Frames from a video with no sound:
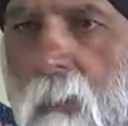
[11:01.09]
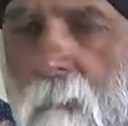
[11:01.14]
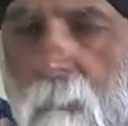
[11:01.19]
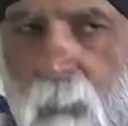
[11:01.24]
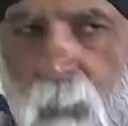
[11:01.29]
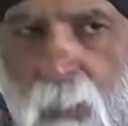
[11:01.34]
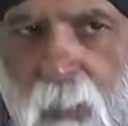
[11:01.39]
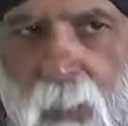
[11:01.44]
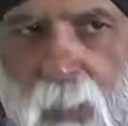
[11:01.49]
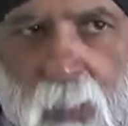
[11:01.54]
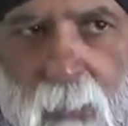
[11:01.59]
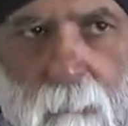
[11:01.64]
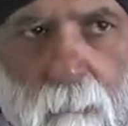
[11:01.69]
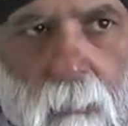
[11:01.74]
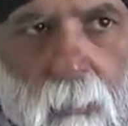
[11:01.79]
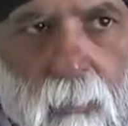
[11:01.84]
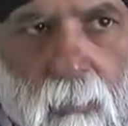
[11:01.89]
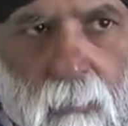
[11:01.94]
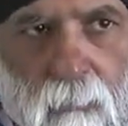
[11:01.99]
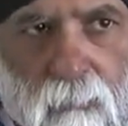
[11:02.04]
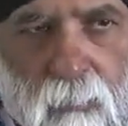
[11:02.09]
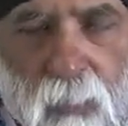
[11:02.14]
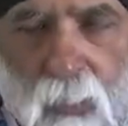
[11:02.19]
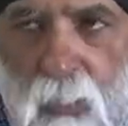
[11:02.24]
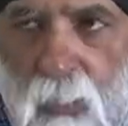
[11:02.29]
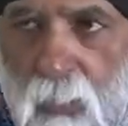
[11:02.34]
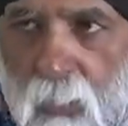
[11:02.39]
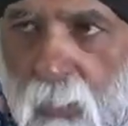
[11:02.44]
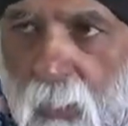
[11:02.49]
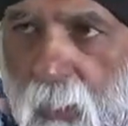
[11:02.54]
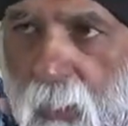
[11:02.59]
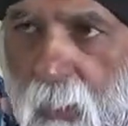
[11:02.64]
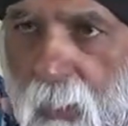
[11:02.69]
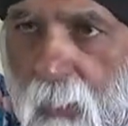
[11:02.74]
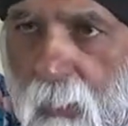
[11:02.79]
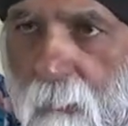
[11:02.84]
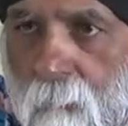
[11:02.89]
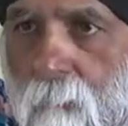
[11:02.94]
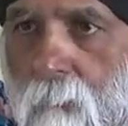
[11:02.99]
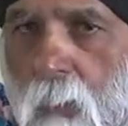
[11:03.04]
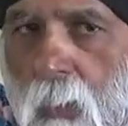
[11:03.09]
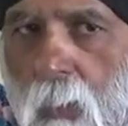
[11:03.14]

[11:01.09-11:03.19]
being a part of a